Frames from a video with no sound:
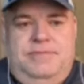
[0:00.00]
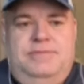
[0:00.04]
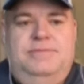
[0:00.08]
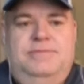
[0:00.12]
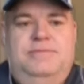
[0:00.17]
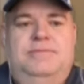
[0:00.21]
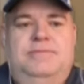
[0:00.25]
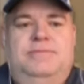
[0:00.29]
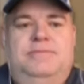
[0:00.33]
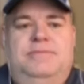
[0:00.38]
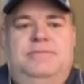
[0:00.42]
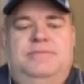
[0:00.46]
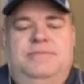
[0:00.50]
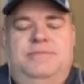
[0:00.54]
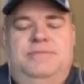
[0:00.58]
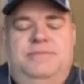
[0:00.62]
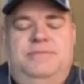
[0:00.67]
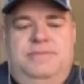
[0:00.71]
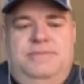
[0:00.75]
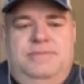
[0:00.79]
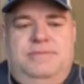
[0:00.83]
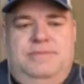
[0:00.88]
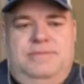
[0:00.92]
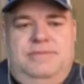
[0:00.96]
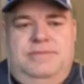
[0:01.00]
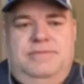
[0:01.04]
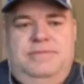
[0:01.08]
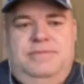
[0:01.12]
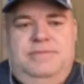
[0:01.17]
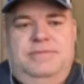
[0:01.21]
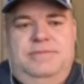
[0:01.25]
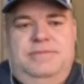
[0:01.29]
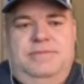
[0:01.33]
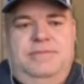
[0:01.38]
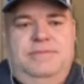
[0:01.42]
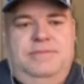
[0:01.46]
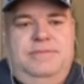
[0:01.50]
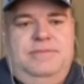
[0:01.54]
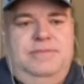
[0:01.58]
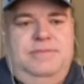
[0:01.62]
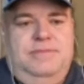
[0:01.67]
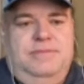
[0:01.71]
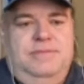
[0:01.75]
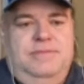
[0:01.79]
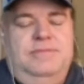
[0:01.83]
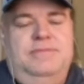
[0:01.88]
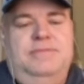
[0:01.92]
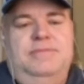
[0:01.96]

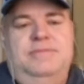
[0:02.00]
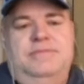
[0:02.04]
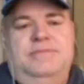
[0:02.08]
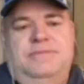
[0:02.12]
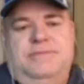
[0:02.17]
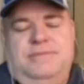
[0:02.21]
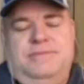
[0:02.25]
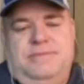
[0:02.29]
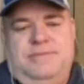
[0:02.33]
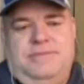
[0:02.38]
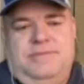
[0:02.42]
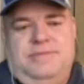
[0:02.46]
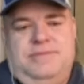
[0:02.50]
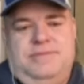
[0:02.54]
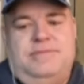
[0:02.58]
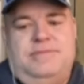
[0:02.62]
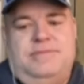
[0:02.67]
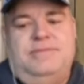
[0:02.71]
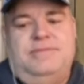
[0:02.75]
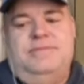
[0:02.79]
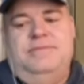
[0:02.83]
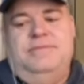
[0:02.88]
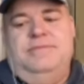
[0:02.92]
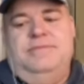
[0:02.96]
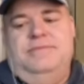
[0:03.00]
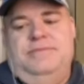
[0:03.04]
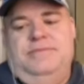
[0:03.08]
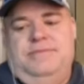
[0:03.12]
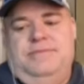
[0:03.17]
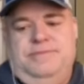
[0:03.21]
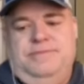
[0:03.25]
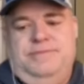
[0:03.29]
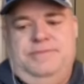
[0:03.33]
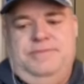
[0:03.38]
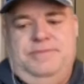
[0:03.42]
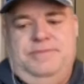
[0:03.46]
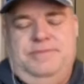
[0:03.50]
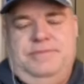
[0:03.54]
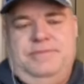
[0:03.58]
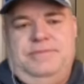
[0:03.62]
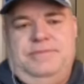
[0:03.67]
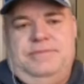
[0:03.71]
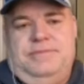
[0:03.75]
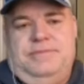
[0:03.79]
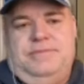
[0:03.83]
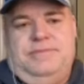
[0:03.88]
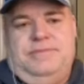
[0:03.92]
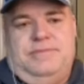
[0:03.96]

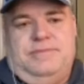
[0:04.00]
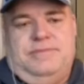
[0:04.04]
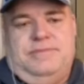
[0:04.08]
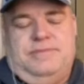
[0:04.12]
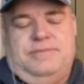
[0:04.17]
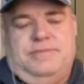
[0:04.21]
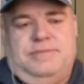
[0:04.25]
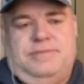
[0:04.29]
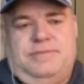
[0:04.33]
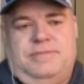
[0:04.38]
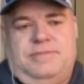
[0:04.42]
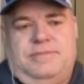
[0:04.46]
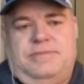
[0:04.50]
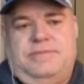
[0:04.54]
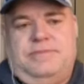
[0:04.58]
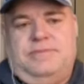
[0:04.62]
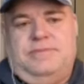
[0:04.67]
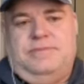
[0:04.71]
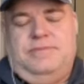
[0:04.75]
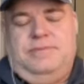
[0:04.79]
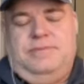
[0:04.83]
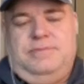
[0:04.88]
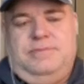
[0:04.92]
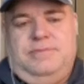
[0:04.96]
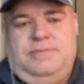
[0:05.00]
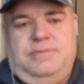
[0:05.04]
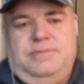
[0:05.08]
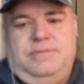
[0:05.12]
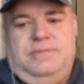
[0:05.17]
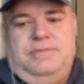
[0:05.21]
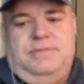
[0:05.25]
No words are spoken by the person on screen.